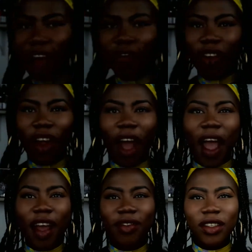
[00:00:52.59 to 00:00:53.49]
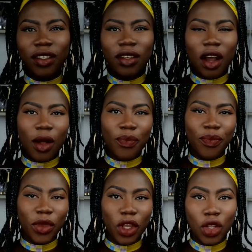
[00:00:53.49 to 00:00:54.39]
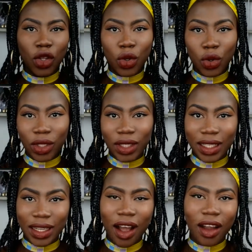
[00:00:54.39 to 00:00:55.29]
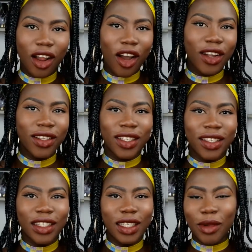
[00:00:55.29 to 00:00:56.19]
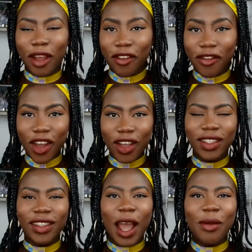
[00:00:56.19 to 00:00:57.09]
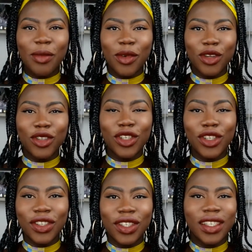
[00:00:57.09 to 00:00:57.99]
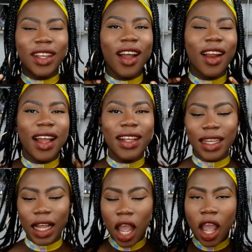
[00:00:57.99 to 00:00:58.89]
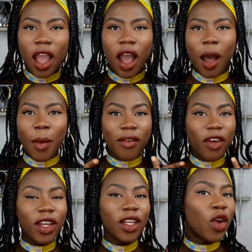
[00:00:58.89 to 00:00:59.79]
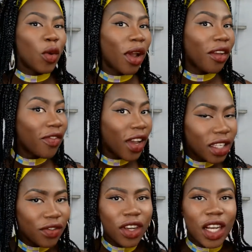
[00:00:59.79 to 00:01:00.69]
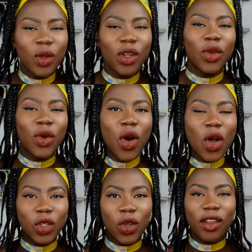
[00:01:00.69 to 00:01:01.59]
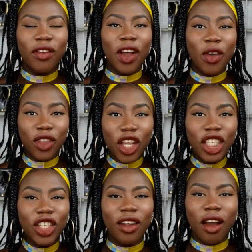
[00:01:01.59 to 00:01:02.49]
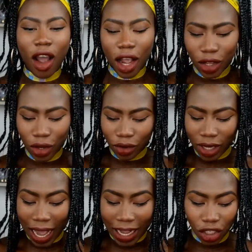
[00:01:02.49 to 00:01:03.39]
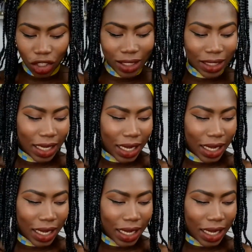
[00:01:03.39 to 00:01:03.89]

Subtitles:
haven't used this highlighter. This is my first time I'm going to use this highlighter. I've already done my face. If you guys want to know also the foundation that I use, I just